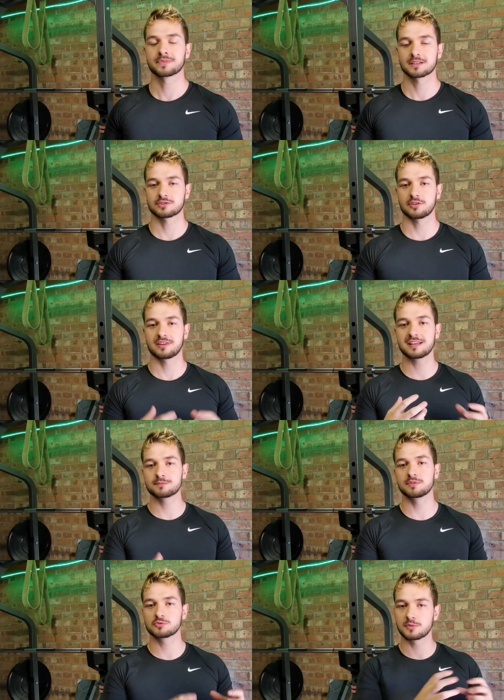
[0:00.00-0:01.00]
So these
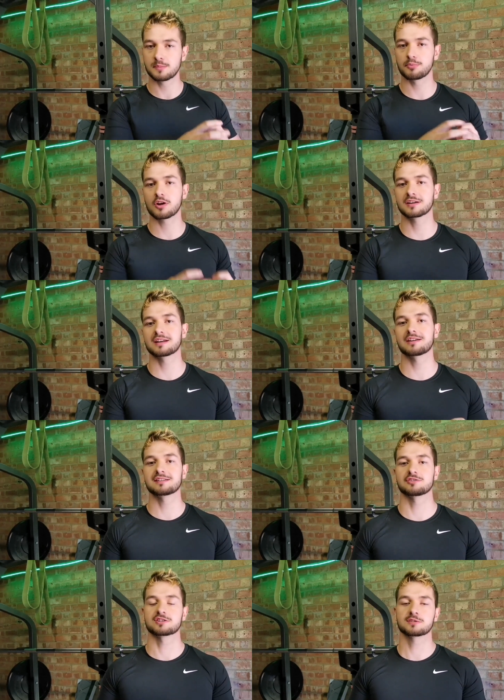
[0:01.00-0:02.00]
meals will be broken down
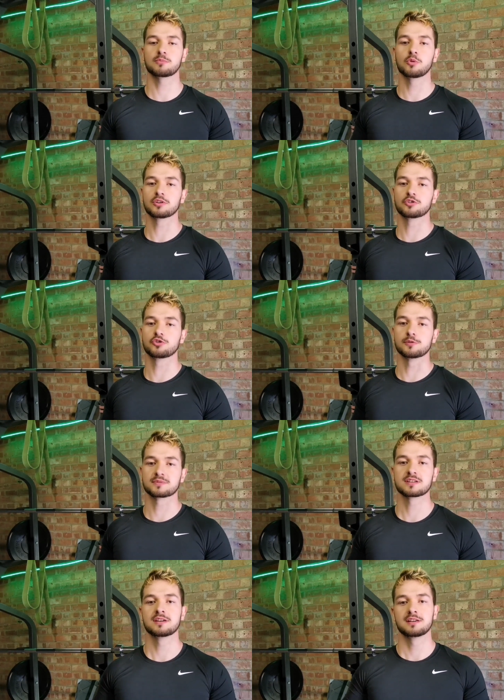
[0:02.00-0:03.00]
into smaller groups.